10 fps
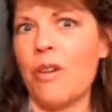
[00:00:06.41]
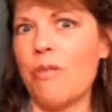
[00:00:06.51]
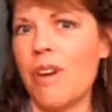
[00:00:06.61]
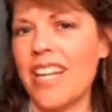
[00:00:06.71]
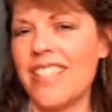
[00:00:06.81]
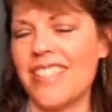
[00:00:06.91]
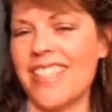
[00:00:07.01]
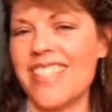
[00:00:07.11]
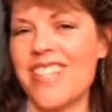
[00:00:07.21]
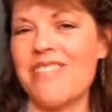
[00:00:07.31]
What is
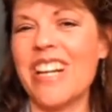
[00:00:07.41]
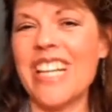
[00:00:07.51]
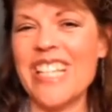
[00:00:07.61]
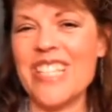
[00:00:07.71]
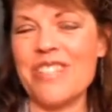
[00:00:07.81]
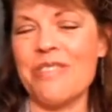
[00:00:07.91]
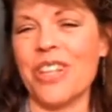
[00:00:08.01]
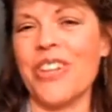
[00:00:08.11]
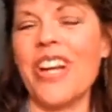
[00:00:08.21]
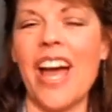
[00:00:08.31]
it? What can it do for
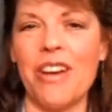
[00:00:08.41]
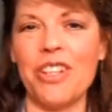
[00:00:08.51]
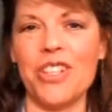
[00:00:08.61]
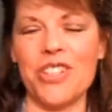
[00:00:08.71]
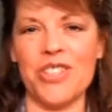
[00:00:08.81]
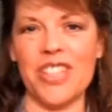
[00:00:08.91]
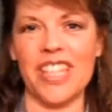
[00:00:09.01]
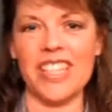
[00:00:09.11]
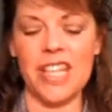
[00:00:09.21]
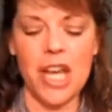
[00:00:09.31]
you and how do you use
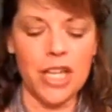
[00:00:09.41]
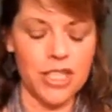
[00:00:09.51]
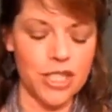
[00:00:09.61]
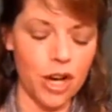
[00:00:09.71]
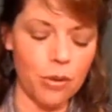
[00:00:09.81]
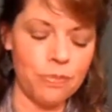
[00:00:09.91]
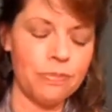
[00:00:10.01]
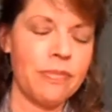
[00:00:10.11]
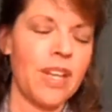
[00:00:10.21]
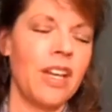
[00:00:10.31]
it? So,
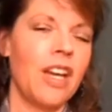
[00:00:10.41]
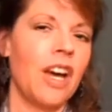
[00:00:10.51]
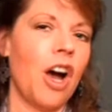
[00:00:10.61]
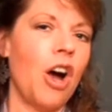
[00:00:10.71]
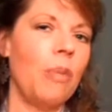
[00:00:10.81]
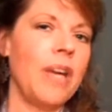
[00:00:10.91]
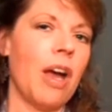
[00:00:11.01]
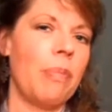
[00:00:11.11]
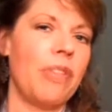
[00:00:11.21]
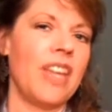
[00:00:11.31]

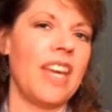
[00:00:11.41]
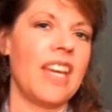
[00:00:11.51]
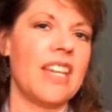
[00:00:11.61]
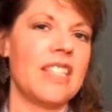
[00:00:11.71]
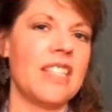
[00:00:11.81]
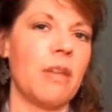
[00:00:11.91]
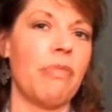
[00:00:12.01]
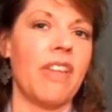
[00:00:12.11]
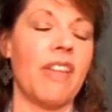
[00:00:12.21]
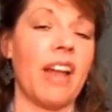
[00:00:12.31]
homeopathy is
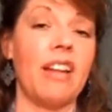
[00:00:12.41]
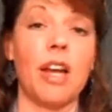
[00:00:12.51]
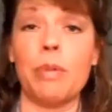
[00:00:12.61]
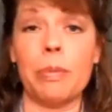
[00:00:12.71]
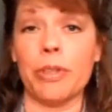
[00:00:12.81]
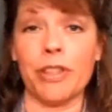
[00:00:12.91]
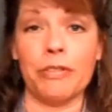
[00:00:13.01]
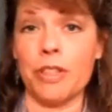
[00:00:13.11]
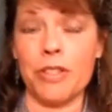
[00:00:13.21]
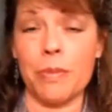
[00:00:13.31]
something that a lot of people are
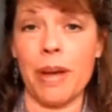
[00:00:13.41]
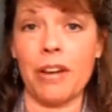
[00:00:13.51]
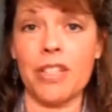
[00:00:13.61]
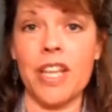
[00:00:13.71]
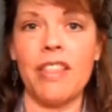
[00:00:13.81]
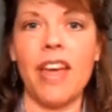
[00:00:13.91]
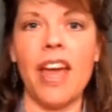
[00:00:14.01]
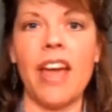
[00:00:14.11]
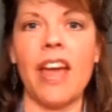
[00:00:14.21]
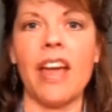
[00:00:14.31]
confused about.
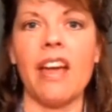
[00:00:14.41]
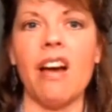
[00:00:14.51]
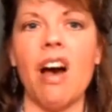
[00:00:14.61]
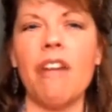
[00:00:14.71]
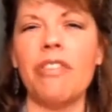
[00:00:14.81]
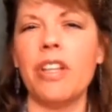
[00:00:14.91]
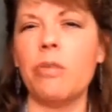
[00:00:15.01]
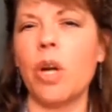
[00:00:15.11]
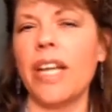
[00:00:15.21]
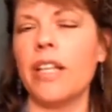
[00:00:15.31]
They often
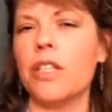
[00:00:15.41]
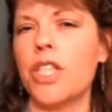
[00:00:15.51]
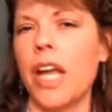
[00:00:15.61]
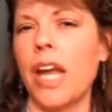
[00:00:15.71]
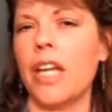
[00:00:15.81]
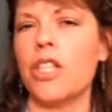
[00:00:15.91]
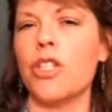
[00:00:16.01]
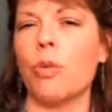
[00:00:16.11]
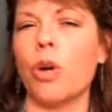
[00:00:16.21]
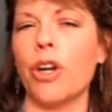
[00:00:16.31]
want to interchange
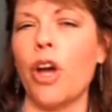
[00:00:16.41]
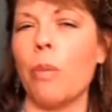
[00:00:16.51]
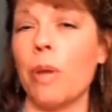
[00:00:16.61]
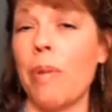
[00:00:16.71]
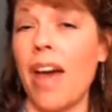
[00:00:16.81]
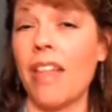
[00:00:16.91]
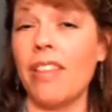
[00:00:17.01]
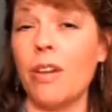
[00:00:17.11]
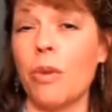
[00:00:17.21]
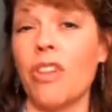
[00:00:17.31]
the word
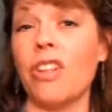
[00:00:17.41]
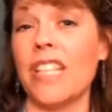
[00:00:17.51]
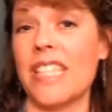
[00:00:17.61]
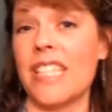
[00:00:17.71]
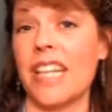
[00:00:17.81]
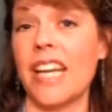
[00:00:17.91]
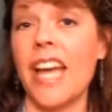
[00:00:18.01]
homeopathic with holistic,